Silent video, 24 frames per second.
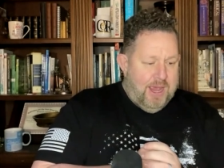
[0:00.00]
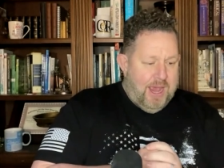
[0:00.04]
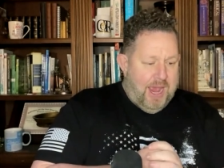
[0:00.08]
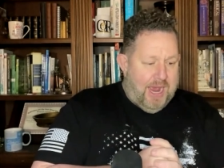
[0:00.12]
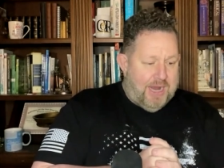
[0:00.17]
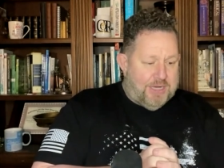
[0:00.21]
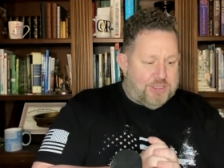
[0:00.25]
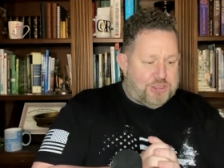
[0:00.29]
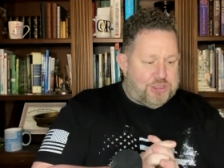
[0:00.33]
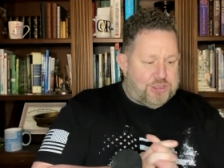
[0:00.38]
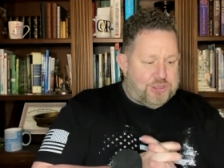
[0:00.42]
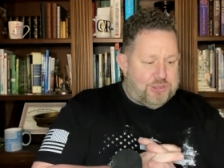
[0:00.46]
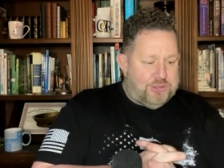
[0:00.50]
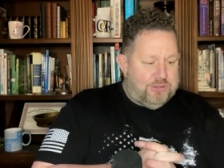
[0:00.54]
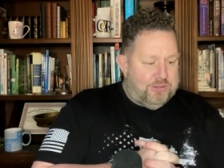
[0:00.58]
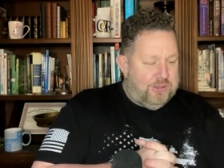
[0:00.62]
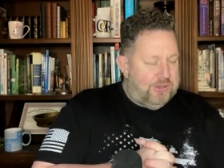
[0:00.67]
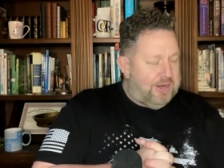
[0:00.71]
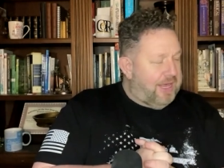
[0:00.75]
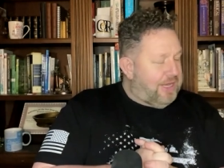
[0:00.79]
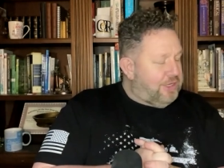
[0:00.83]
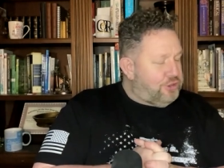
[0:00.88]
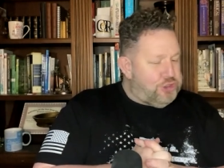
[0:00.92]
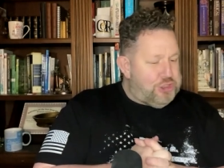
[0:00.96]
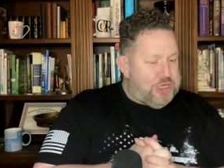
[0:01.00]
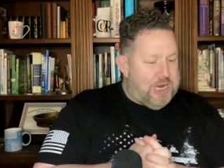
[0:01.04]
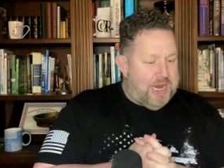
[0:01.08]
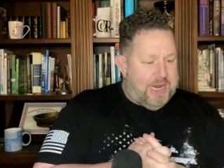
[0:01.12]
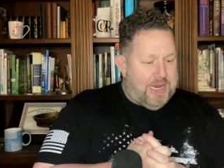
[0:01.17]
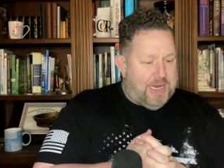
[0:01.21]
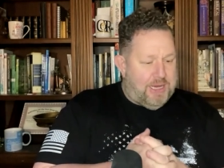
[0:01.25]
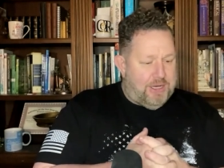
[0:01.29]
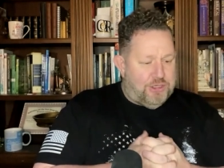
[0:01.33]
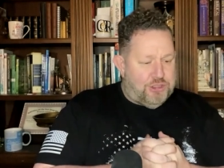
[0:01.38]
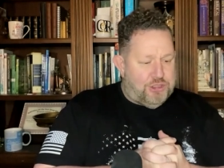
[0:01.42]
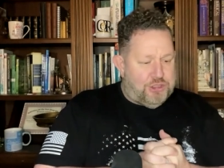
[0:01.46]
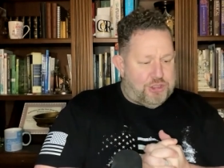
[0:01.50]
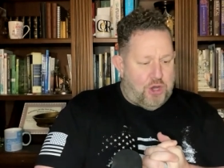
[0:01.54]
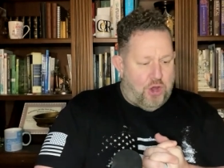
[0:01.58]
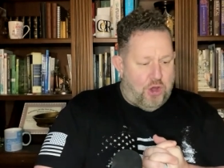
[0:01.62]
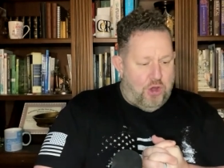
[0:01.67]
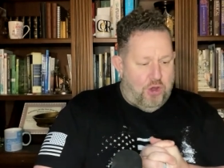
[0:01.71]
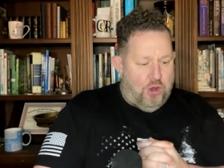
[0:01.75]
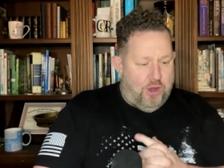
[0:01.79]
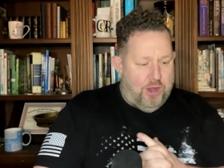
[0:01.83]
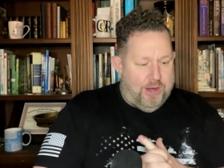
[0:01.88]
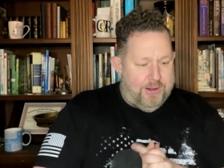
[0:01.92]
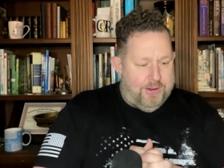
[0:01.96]
as like chains
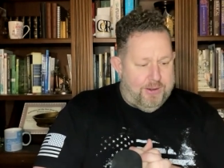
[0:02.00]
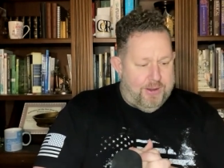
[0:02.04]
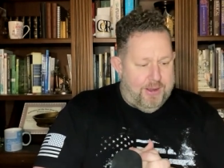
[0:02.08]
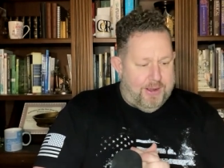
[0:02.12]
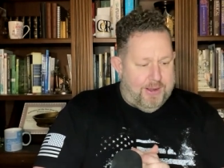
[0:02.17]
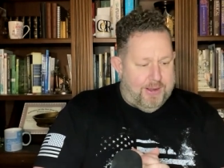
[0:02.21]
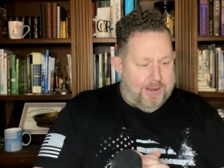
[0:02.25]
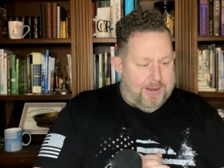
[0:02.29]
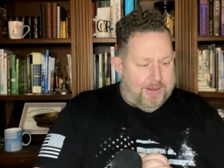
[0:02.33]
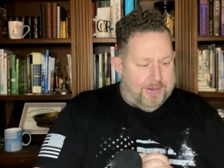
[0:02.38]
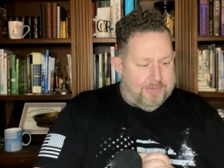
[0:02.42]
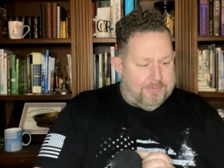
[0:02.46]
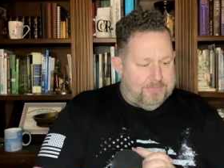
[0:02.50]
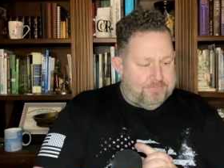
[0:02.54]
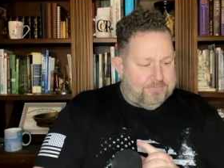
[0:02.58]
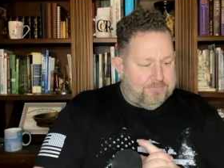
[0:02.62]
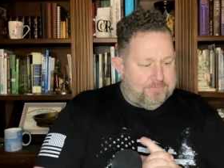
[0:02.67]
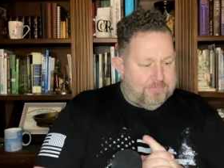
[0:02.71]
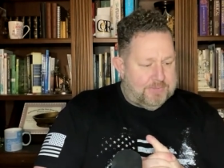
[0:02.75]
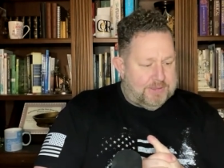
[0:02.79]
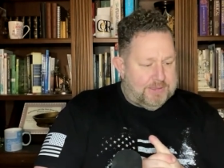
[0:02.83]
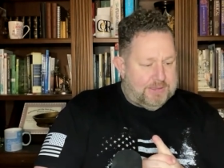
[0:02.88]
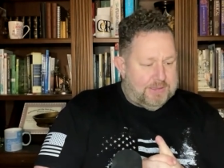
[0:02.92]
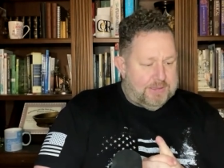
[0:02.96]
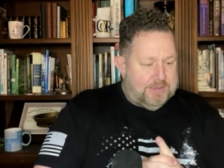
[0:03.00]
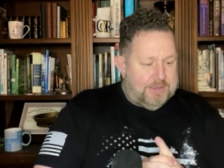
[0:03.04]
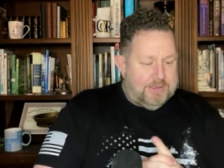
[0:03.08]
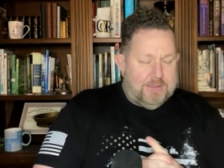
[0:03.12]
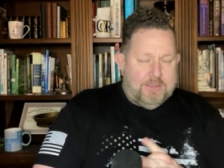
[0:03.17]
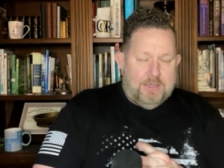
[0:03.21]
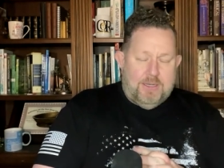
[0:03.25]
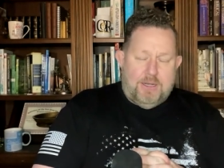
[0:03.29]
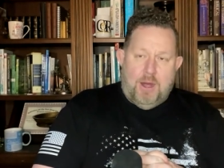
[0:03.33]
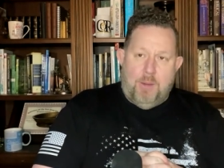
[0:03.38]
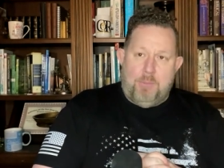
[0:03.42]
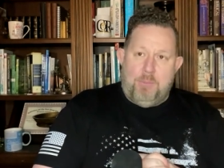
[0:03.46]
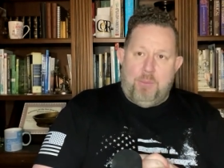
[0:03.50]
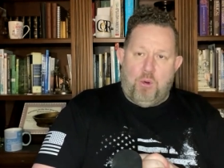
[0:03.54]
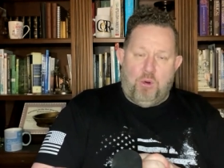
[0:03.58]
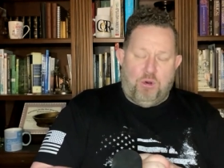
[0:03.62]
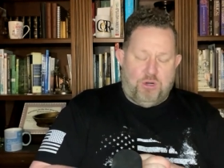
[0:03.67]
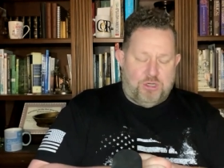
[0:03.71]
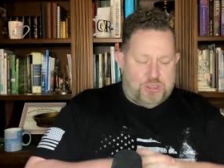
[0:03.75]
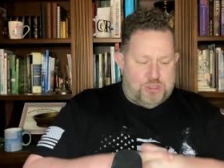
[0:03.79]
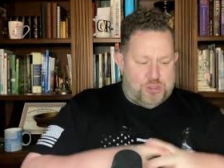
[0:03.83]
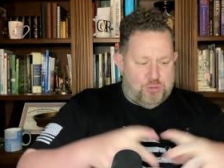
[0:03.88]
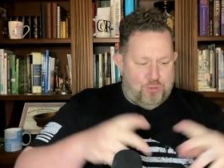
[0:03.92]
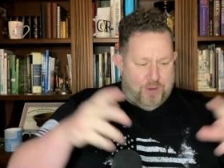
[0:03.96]
on um, a
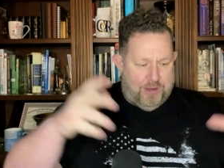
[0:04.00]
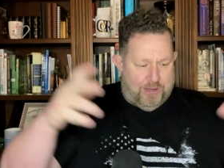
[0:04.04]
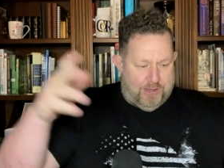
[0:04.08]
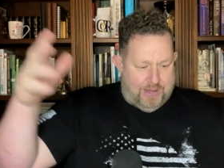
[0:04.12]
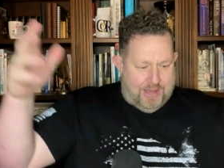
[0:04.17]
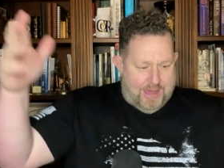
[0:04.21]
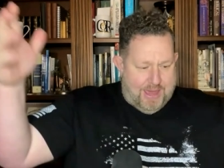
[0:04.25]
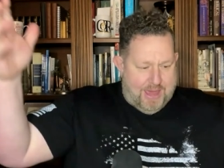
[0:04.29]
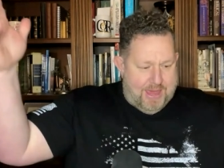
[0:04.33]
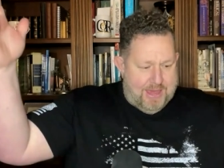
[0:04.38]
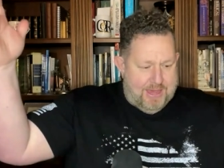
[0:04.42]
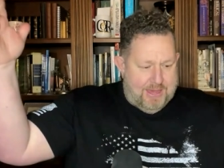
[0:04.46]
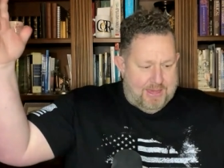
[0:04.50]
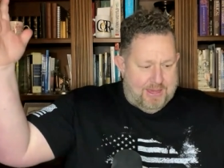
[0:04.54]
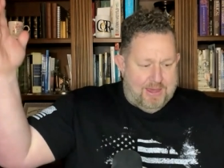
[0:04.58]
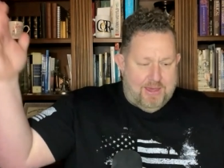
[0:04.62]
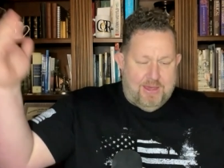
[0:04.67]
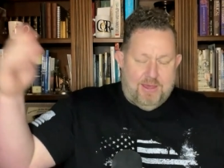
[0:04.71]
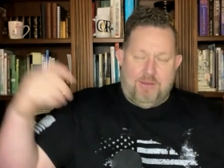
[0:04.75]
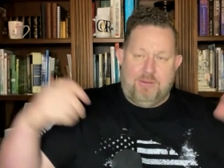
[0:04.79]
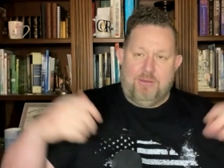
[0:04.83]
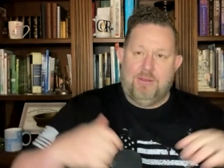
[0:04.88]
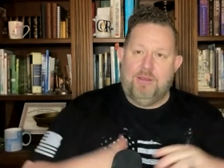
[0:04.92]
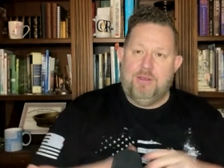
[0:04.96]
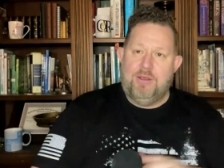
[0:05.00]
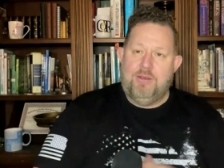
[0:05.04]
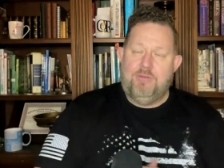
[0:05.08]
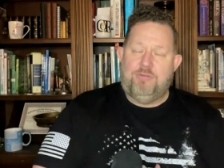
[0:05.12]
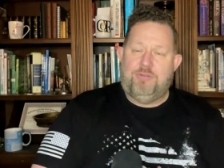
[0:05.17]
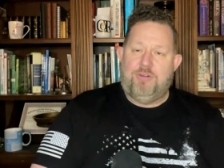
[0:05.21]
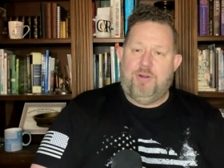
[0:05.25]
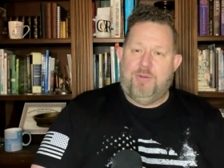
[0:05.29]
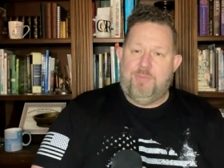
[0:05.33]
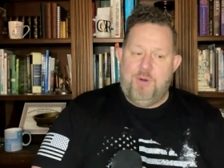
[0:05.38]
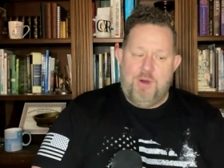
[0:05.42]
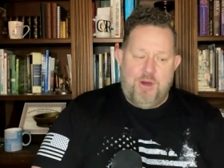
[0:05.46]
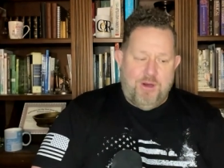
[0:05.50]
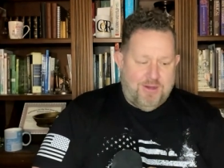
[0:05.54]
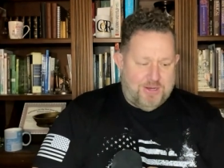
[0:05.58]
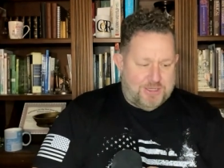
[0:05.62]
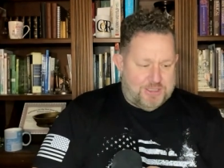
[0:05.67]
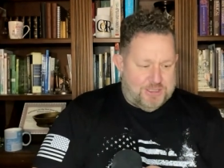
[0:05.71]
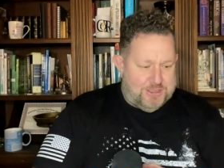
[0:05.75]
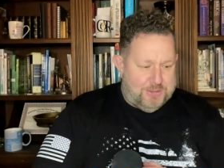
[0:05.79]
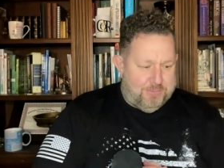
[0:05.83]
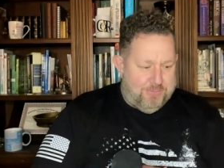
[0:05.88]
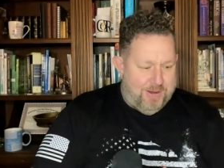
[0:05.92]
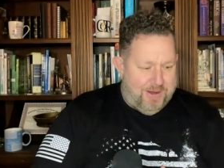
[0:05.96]
port swing hanging from
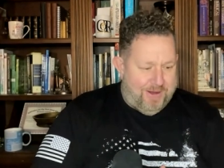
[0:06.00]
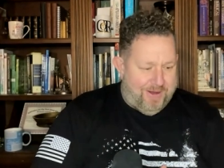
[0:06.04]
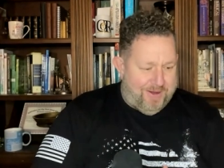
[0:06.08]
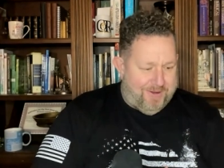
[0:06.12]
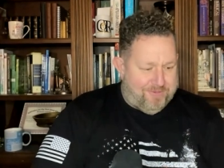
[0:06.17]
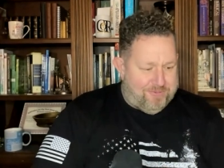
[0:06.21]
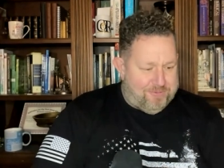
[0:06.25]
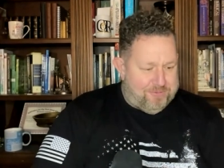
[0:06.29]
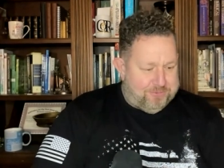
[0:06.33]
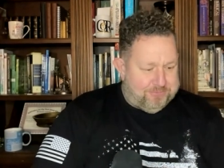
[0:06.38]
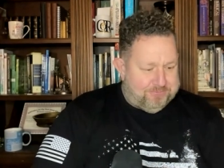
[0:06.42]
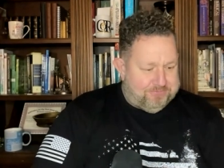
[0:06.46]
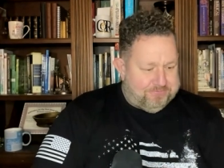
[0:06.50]
hooks above.